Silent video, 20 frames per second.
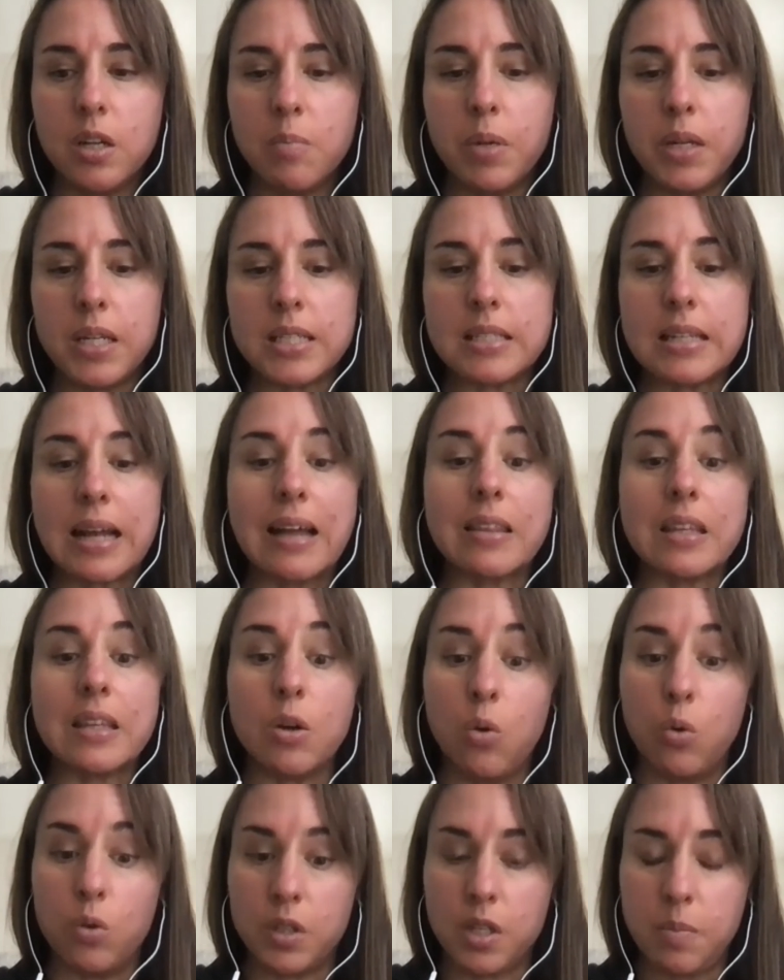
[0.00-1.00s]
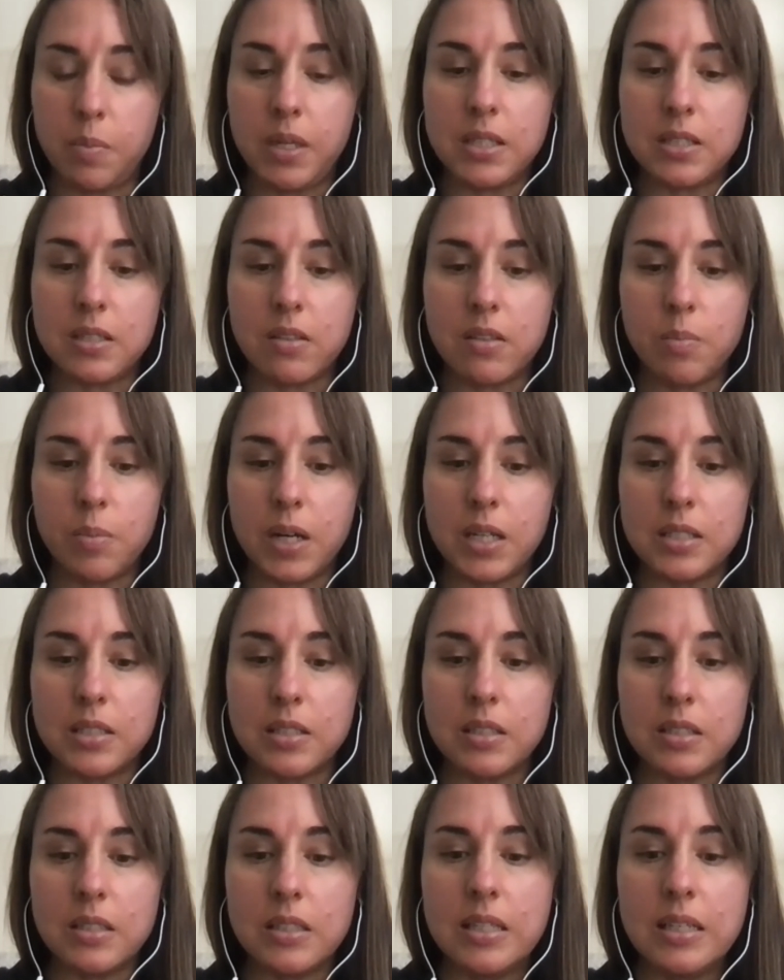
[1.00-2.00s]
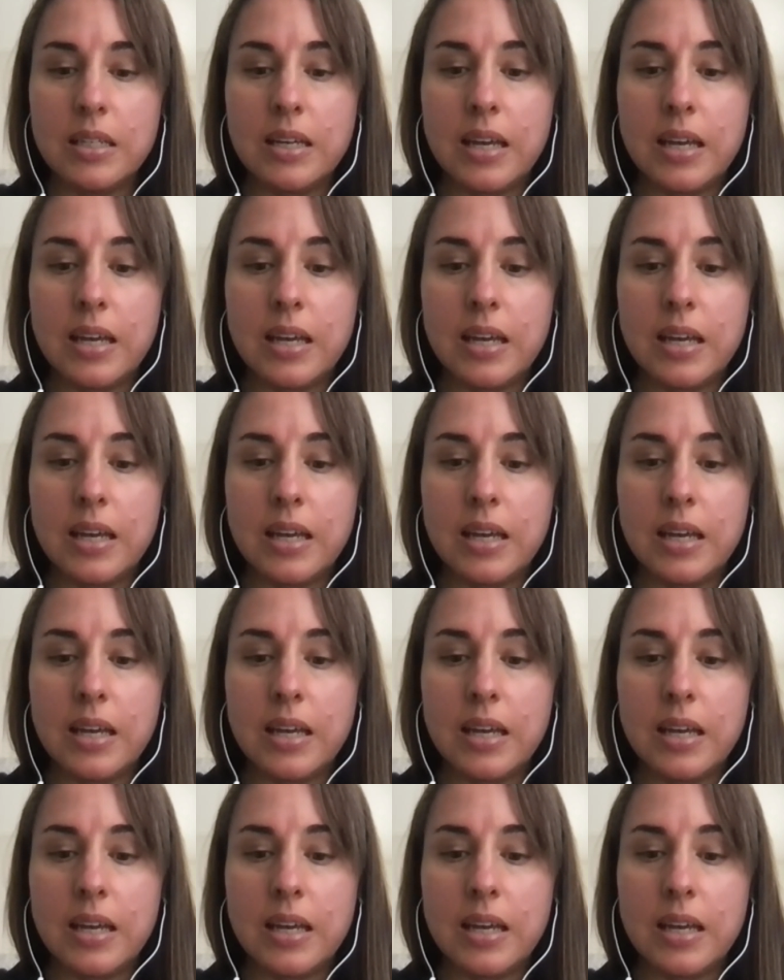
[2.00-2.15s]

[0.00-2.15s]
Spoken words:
but it's not the only piece of the puzzle.